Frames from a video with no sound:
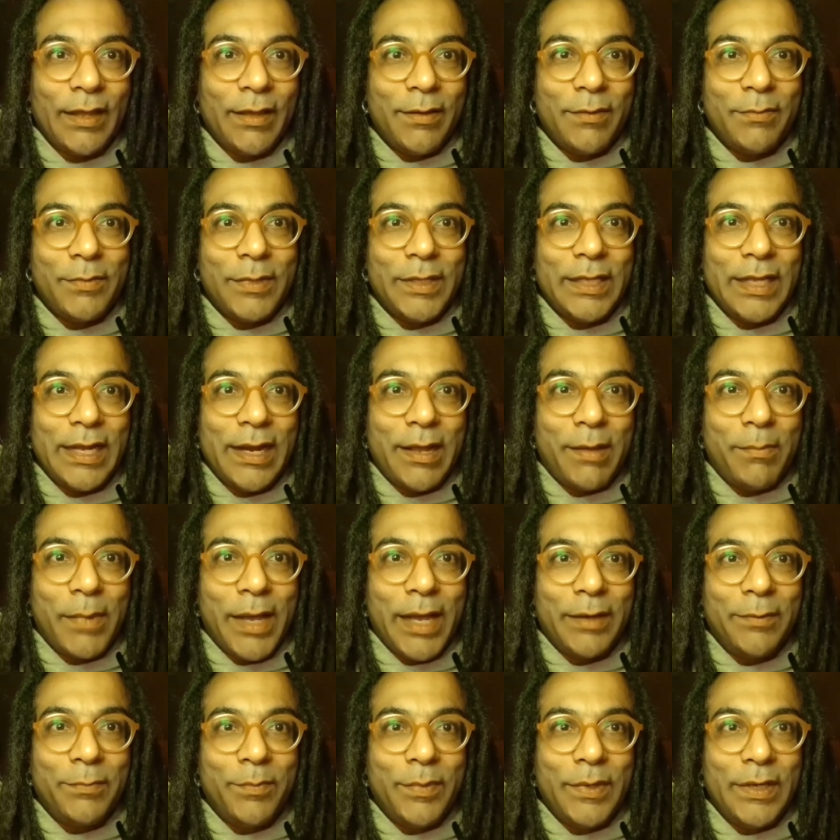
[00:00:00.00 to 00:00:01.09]
But then I
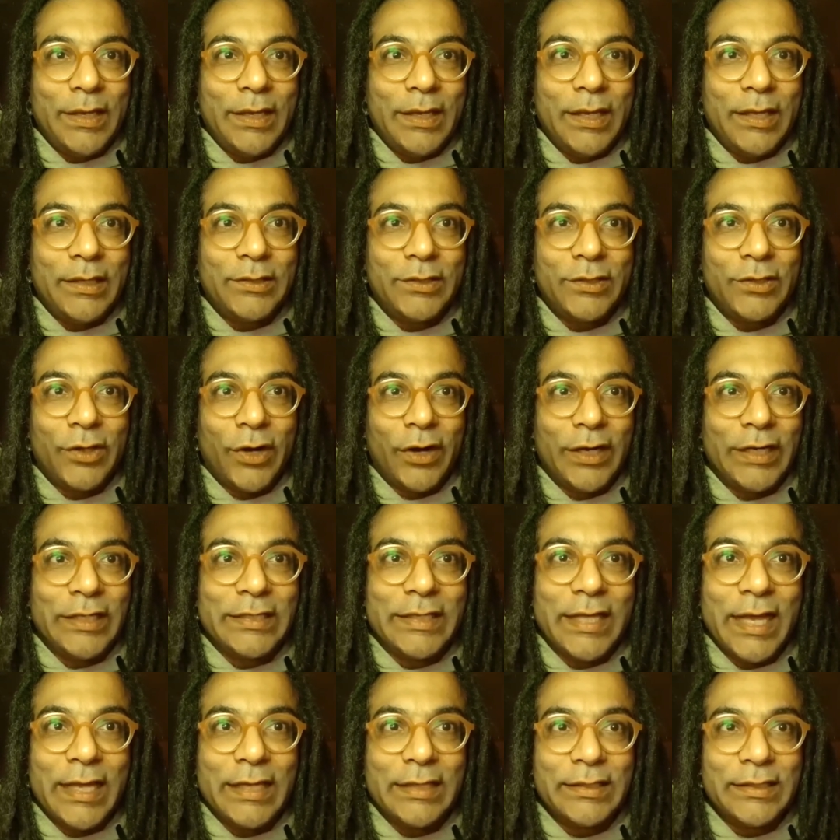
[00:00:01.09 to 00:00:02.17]
might be
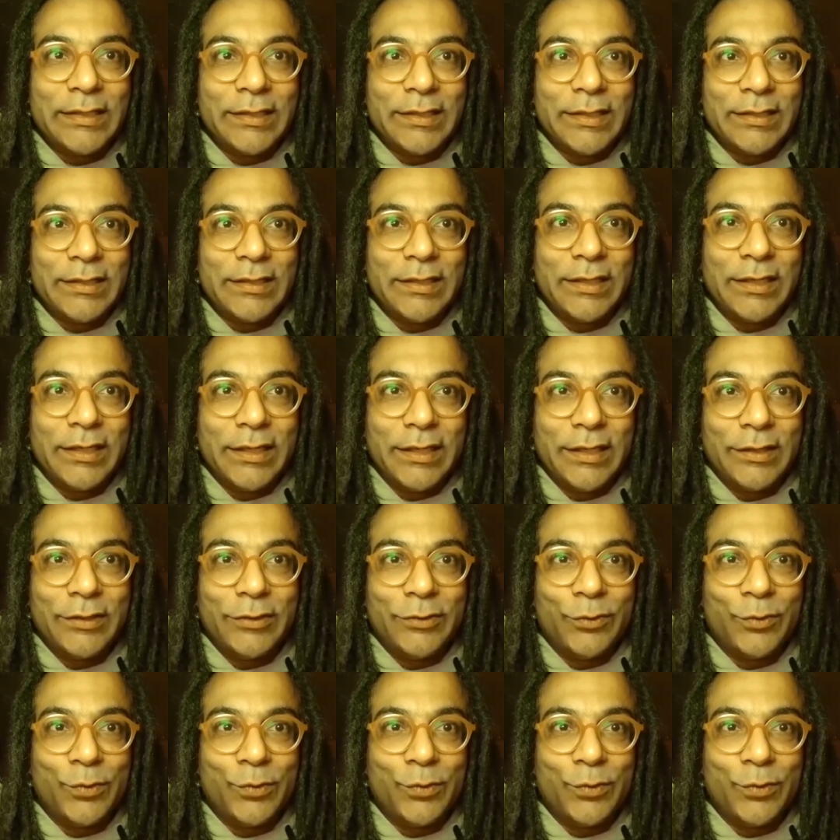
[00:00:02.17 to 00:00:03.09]
historicizing this a little too